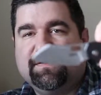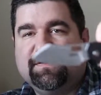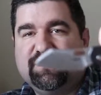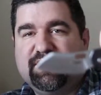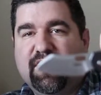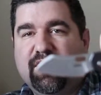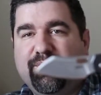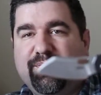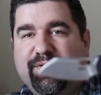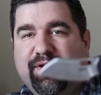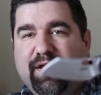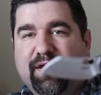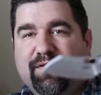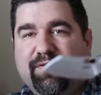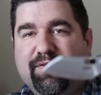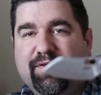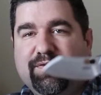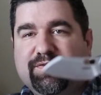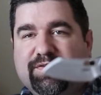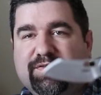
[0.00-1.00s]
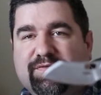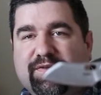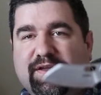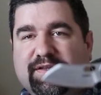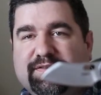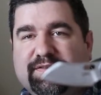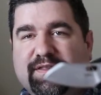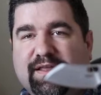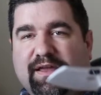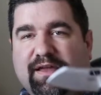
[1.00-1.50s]
is helping out those of
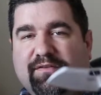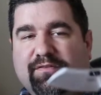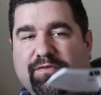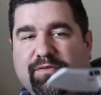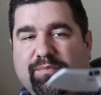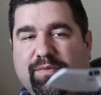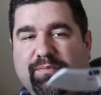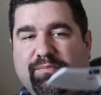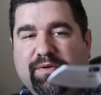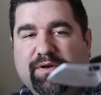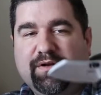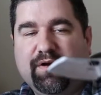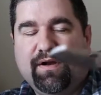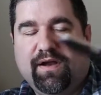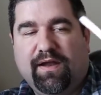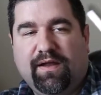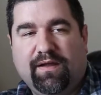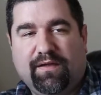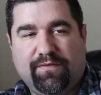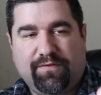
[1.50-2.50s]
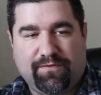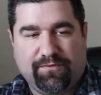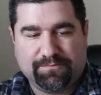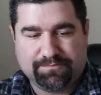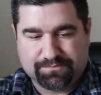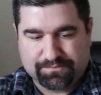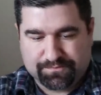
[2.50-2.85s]
us that have a little bit bigger hands.